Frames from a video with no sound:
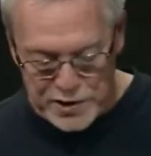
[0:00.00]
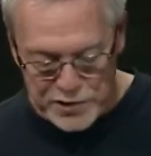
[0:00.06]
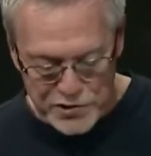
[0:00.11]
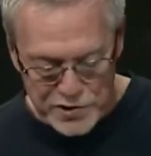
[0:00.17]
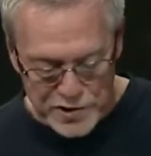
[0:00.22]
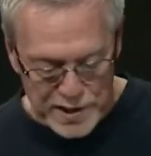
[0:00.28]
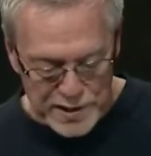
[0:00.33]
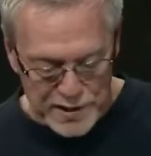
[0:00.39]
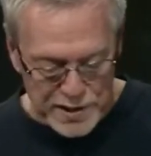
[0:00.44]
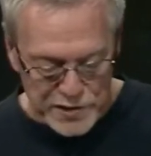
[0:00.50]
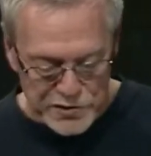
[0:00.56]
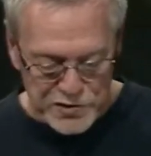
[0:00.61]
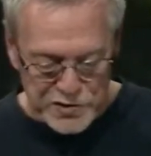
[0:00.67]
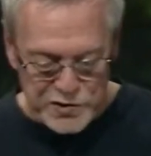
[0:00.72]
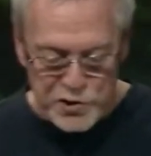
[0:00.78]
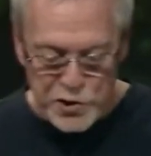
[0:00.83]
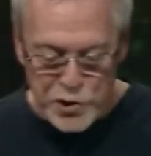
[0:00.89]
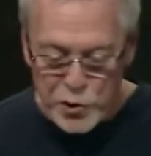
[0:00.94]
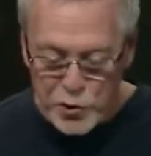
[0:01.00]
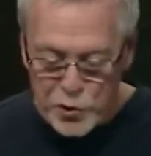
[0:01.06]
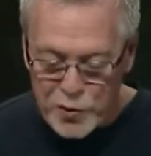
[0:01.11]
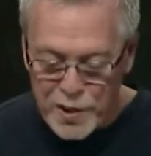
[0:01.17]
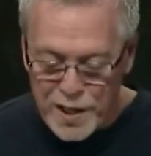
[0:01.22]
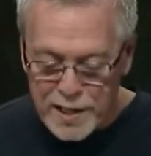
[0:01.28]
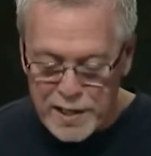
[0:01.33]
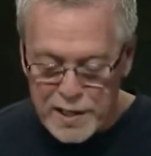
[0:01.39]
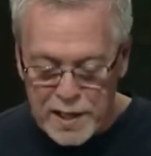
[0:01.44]
in this, in this
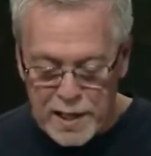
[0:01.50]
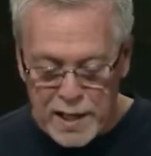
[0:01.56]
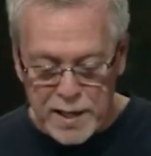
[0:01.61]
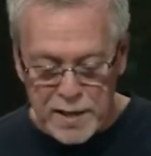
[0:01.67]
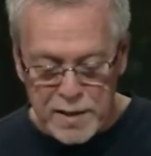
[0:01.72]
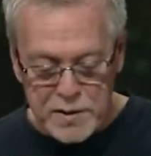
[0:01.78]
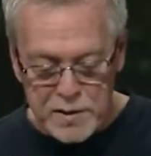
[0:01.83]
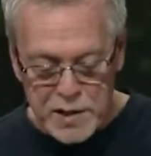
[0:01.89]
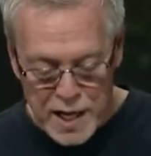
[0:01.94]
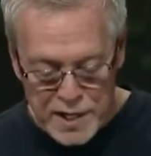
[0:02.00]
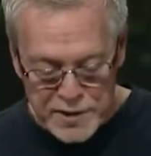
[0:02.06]
new uh,